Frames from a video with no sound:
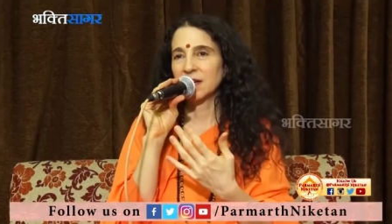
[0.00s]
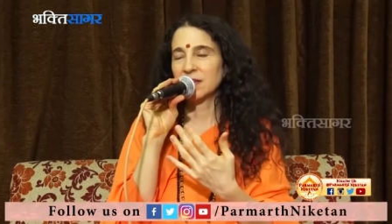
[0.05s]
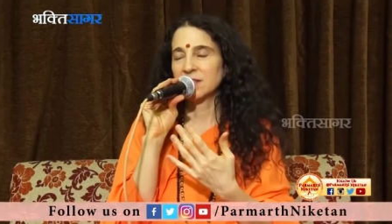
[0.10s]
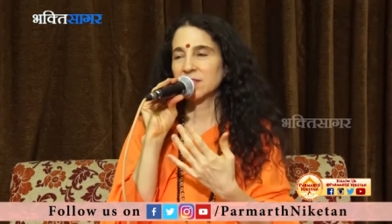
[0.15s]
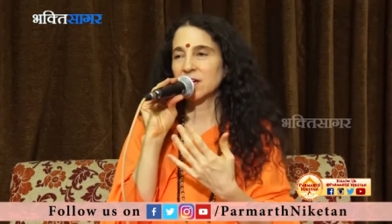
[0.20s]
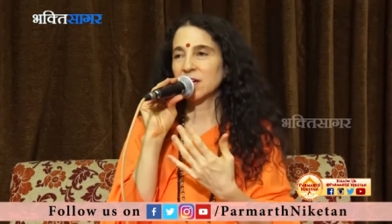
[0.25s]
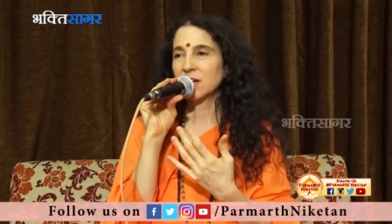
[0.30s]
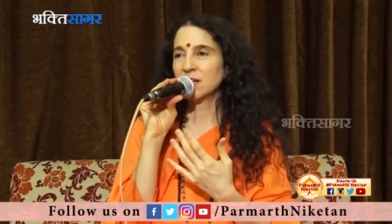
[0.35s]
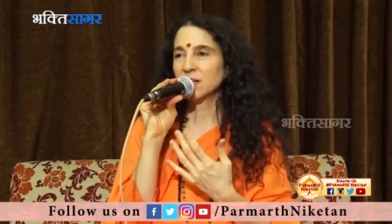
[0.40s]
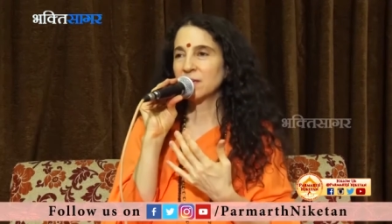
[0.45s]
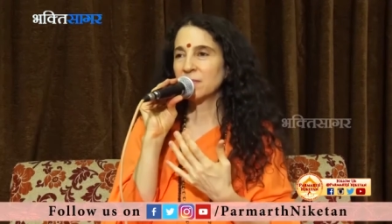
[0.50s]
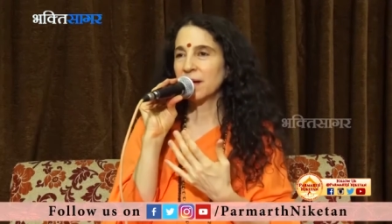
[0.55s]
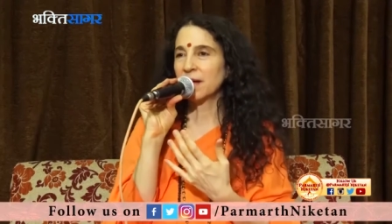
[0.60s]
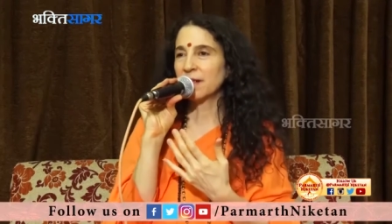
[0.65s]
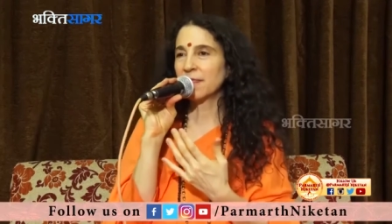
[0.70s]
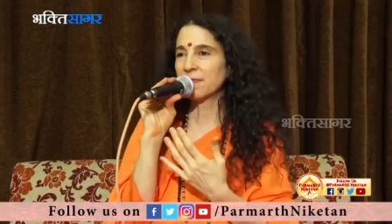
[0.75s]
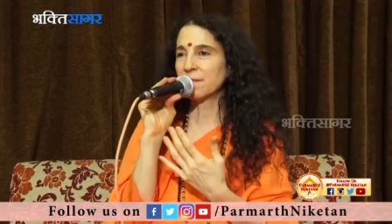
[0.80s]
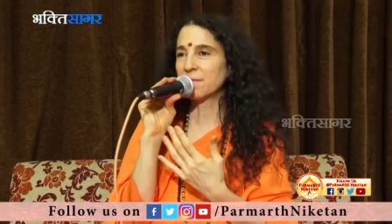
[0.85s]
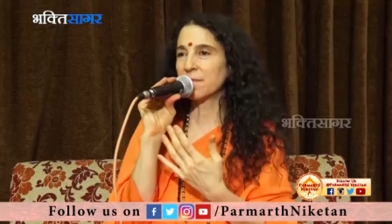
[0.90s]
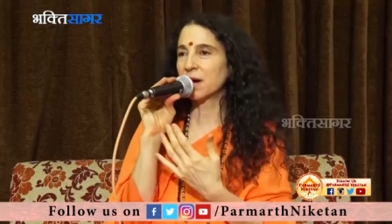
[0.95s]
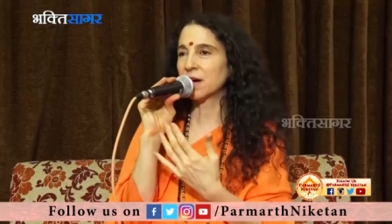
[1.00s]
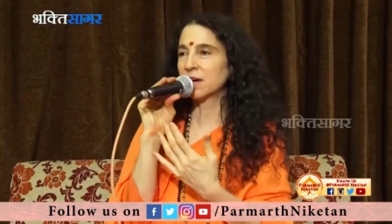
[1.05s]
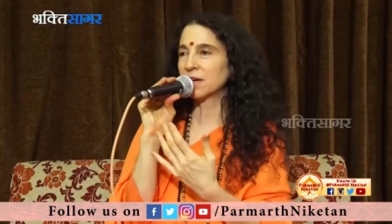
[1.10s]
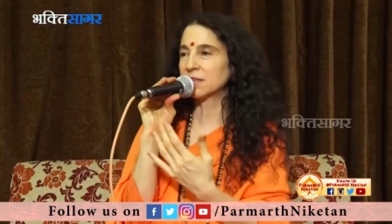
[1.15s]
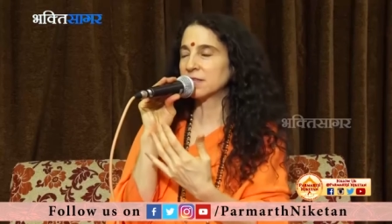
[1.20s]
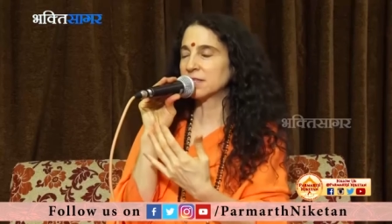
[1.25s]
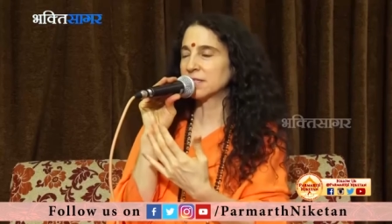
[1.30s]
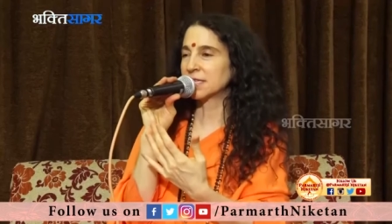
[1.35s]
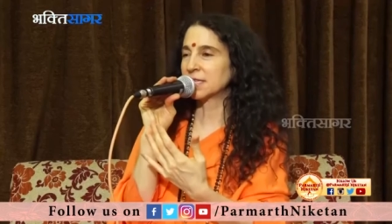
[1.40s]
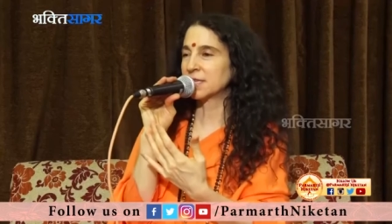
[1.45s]
it's all about the
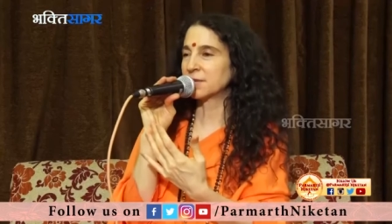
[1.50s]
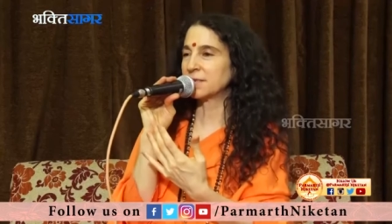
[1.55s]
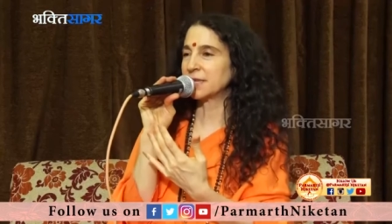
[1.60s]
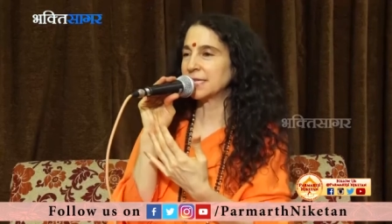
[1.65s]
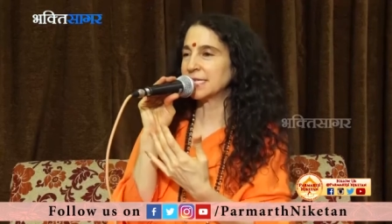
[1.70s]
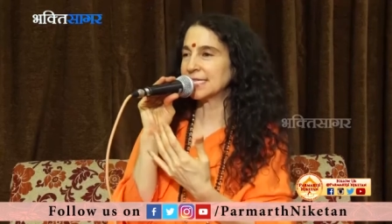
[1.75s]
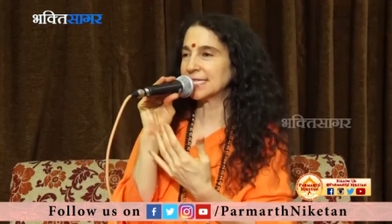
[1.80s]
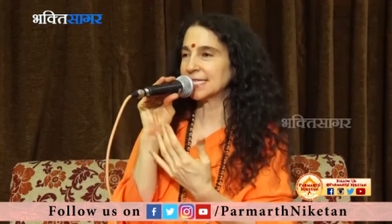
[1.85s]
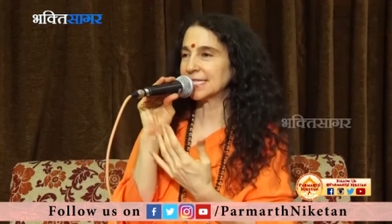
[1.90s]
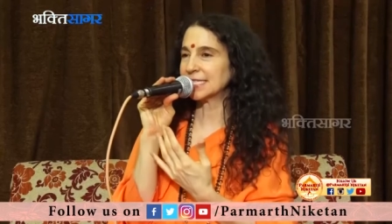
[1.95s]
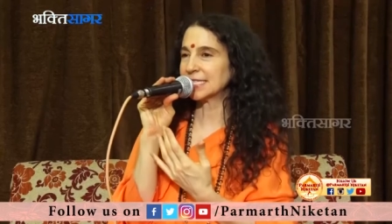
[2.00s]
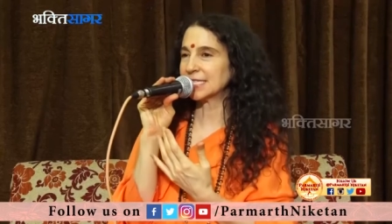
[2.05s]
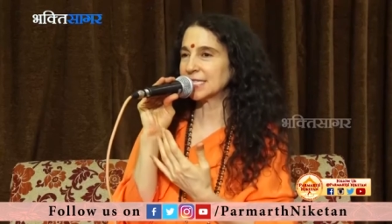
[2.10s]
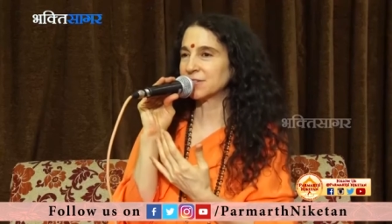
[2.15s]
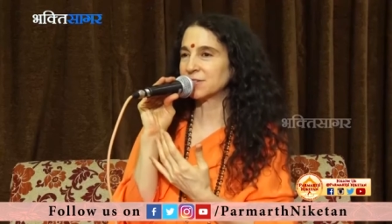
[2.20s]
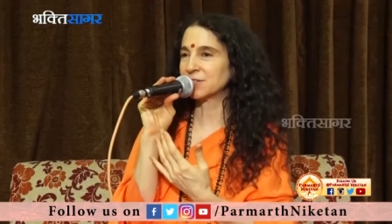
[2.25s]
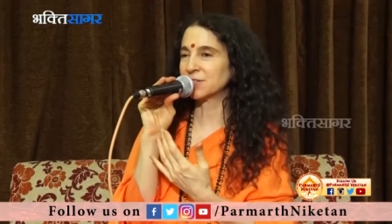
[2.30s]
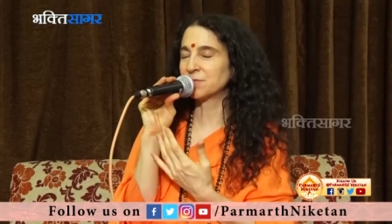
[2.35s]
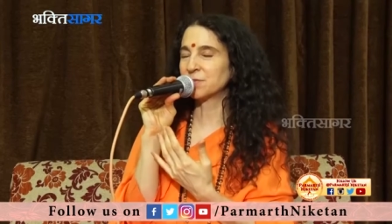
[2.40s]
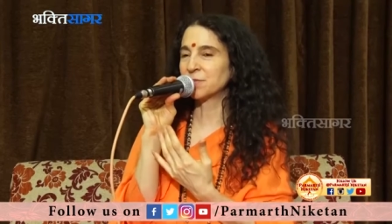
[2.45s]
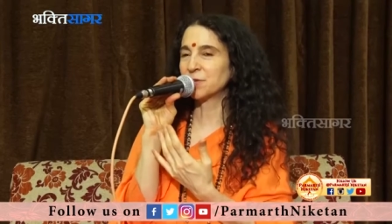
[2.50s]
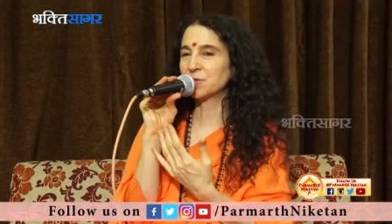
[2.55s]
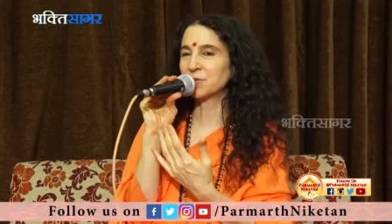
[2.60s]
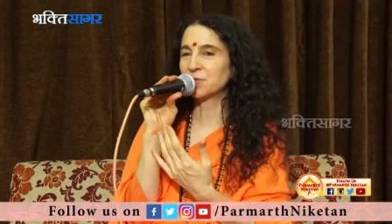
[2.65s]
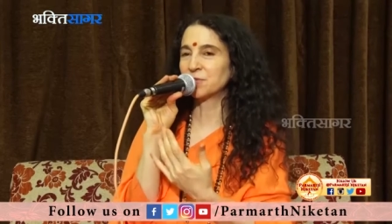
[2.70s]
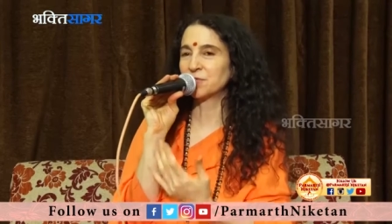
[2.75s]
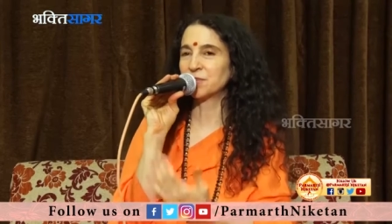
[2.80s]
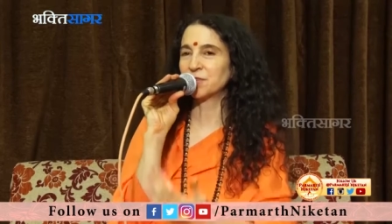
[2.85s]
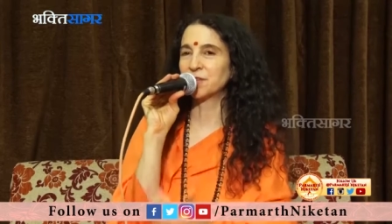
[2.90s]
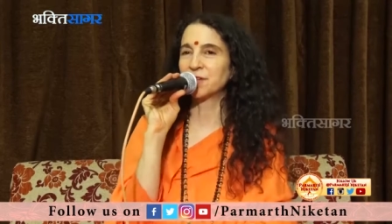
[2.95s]
parts and the pieces. There's a
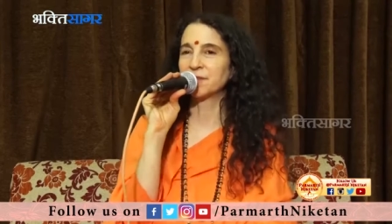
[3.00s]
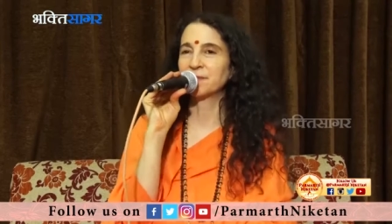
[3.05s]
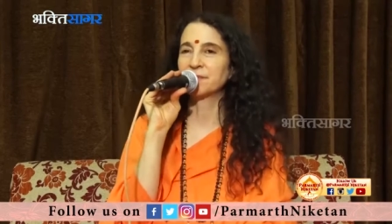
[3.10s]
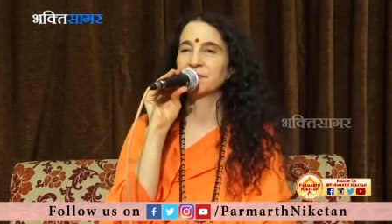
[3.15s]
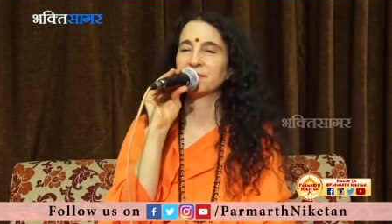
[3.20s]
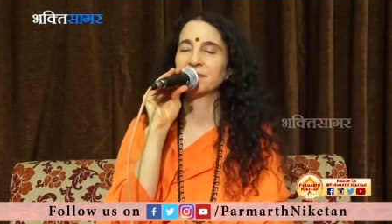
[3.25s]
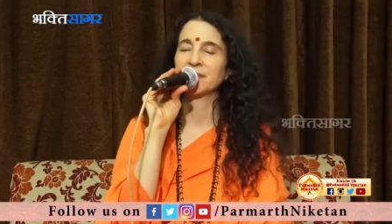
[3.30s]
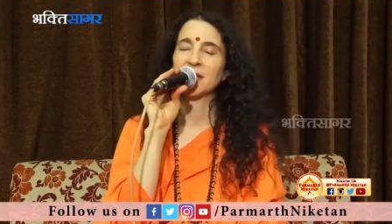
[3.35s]
beautiful,